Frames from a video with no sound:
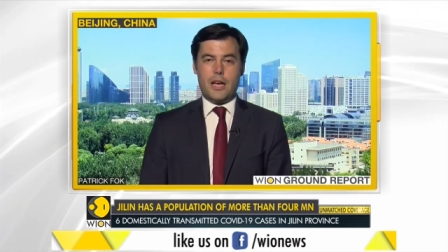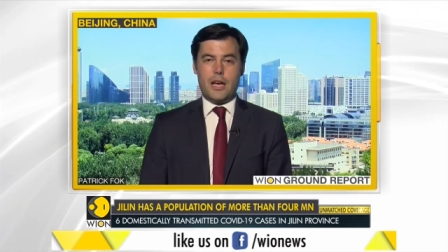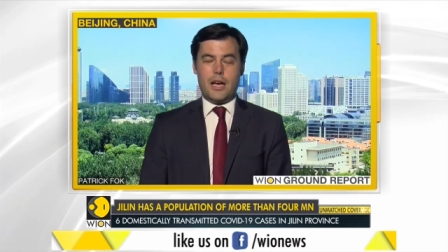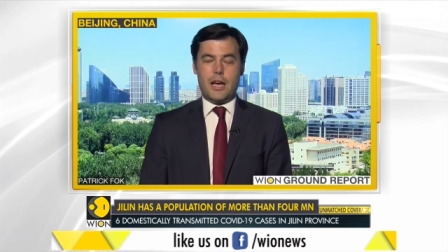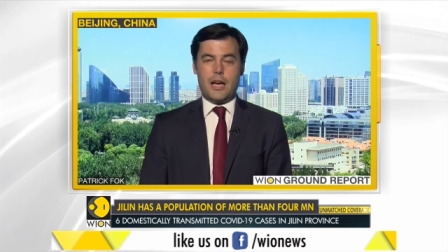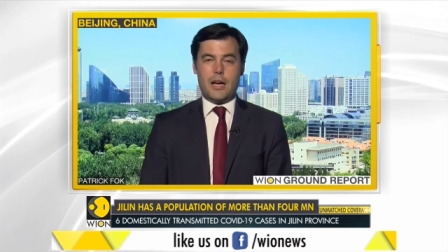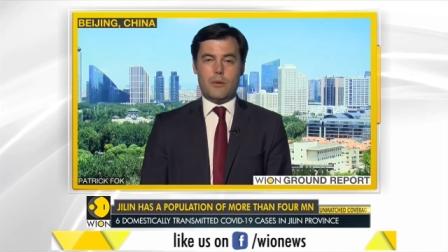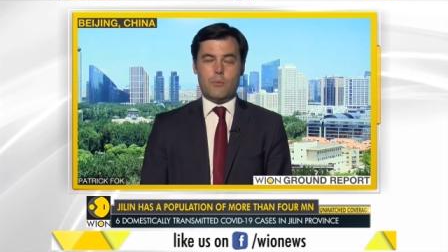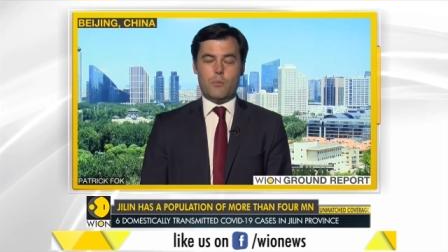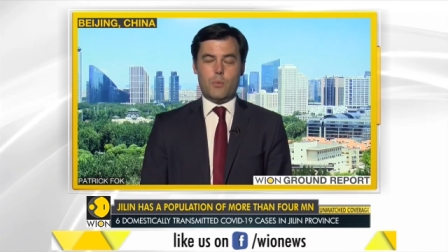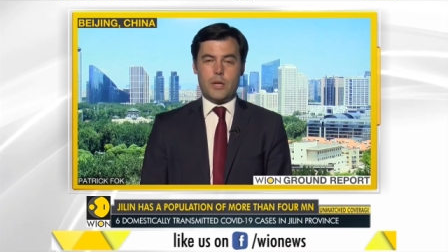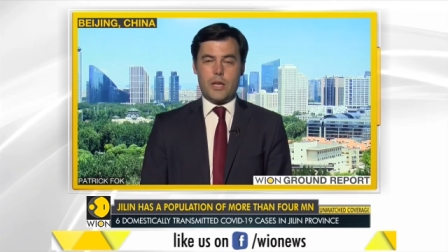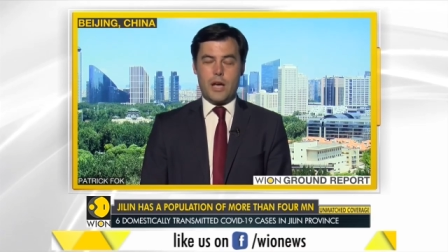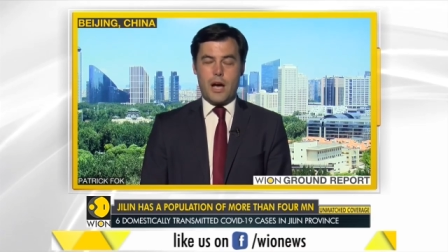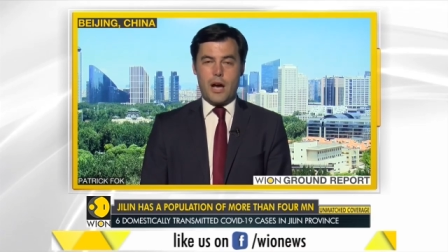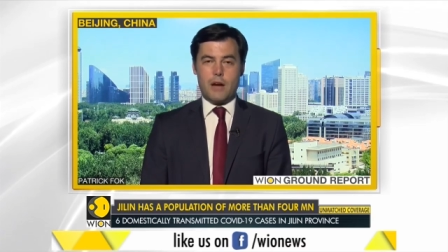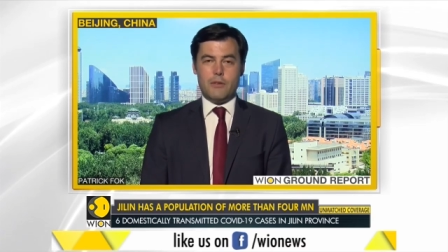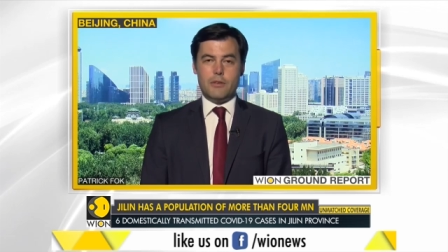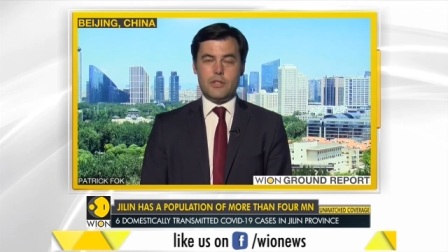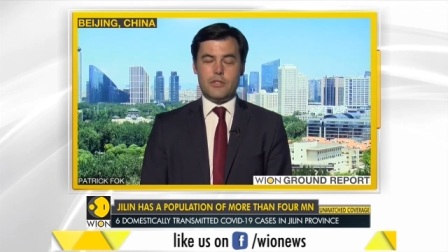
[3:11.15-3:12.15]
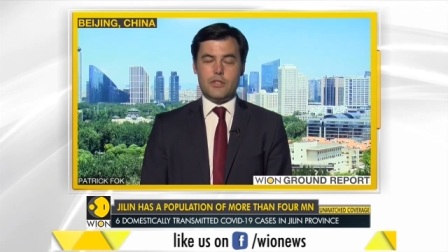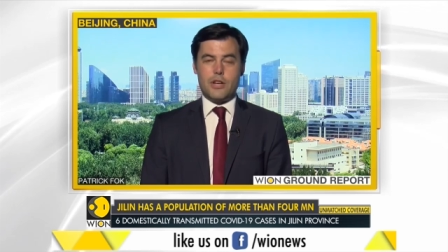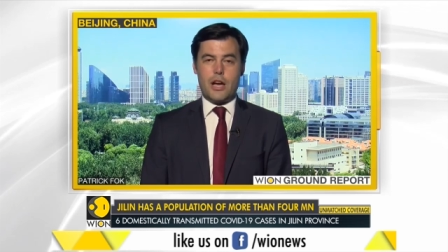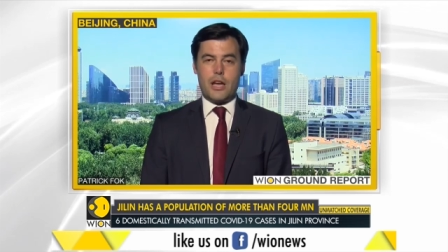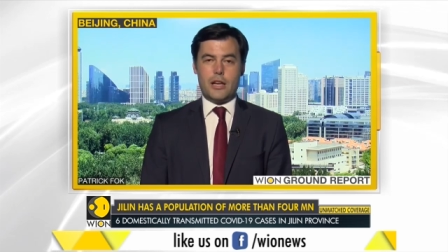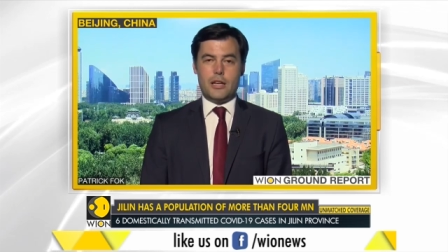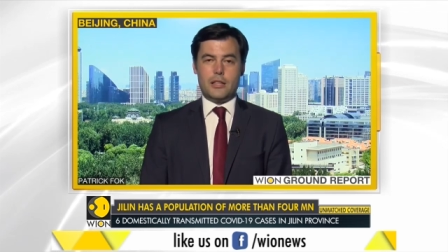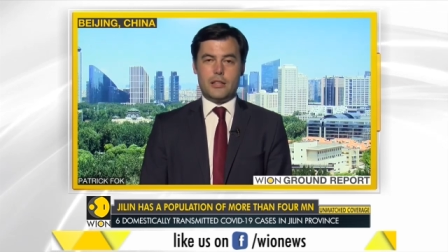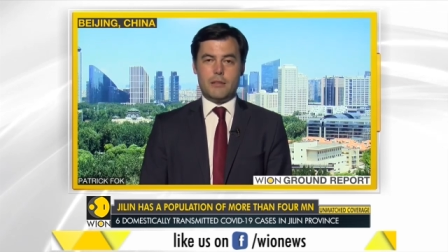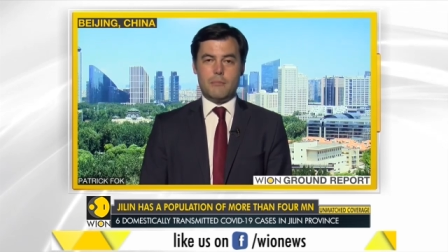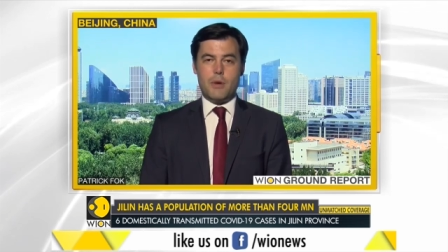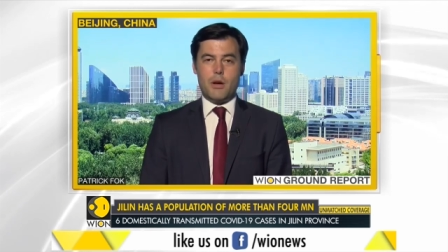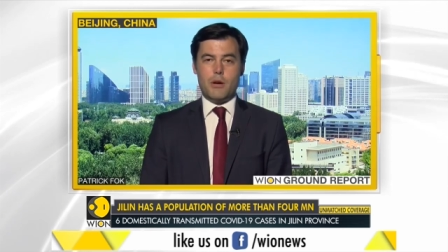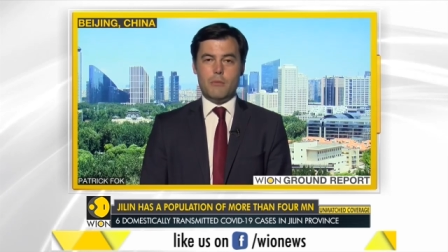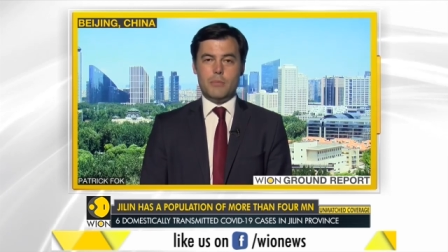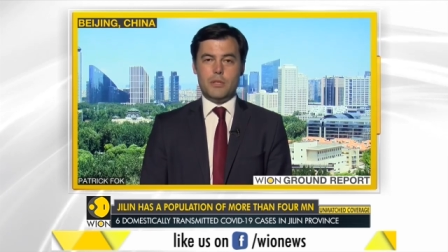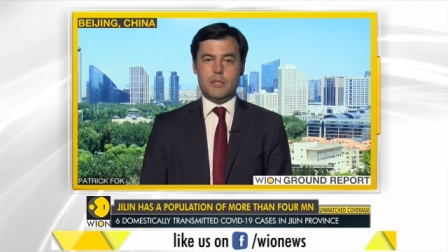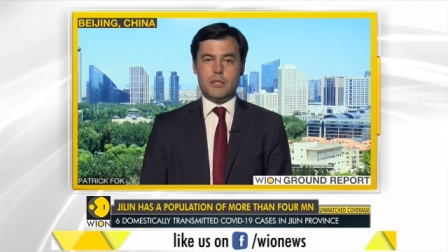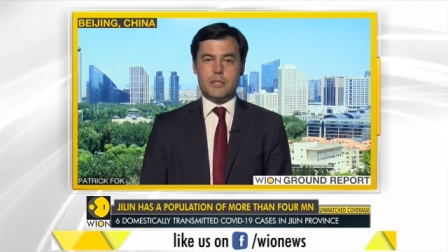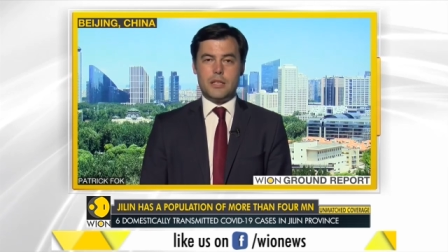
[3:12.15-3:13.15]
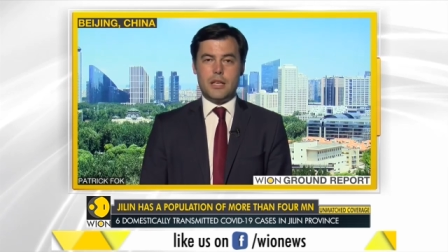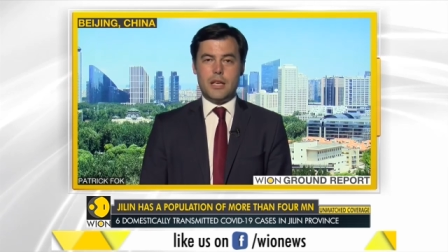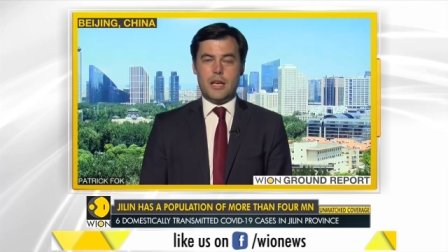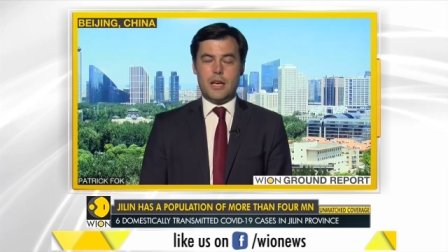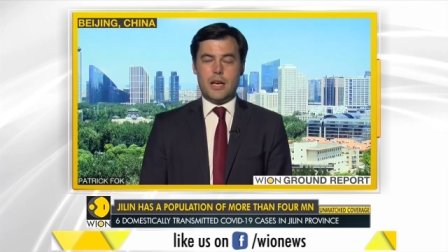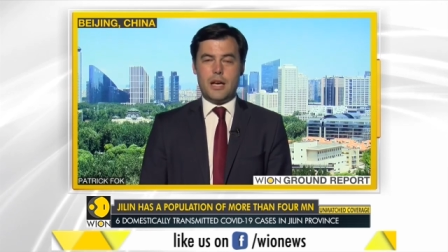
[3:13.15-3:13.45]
uh, we are in China at the moment.